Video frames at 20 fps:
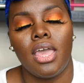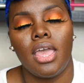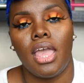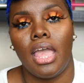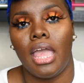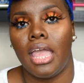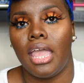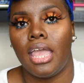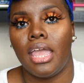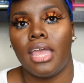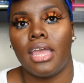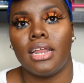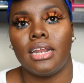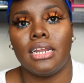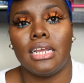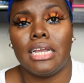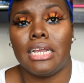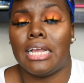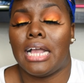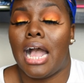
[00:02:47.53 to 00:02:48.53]

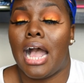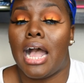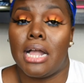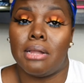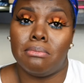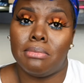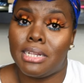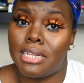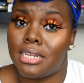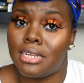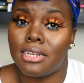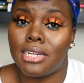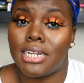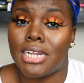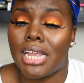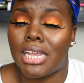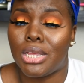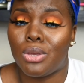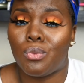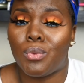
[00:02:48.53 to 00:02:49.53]
and I'm still
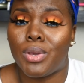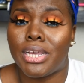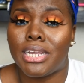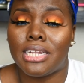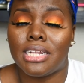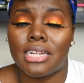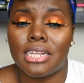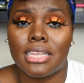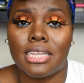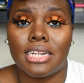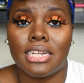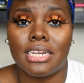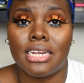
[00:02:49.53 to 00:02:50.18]
selling wigs to this